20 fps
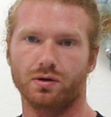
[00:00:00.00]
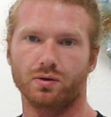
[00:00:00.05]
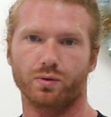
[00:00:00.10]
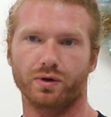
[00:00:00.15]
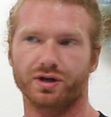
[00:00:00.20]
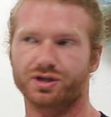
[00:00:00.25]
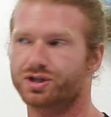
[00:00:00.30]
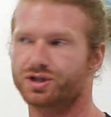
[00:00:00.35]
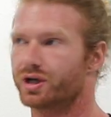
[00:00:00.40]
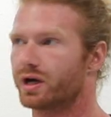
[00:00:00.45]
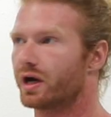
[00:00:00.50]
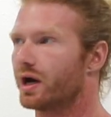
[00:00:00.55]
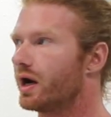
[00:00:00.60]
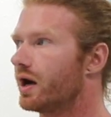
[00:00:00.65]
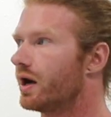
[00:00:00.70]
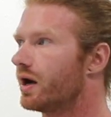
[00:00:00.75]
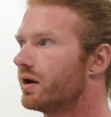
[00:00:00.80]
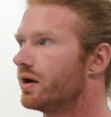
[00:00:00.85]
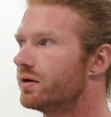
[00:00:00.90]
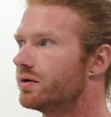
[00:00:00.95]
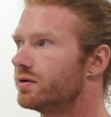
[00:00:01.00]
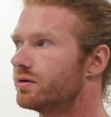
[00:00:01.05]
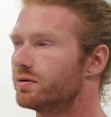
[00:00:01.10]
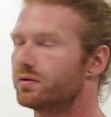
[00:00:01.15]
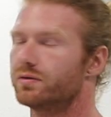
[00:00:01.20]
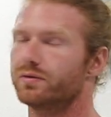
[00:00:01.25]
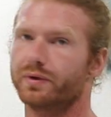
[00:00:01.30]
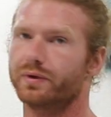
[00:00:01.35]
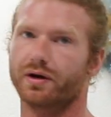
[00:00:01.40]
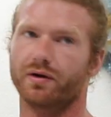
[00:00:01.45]
which
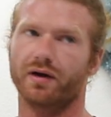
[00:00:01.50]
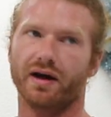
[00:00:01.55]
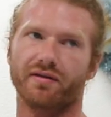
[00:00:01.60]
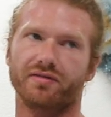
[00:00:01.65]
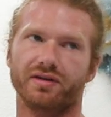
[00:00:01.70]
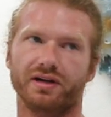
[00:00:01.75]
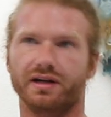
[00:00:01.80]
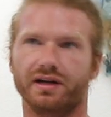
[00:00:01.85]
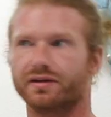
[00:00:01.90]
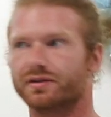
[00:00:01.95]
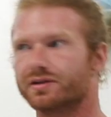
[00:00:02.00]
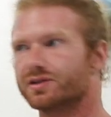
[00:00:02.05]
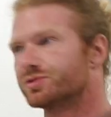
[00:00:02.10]
we don't have any in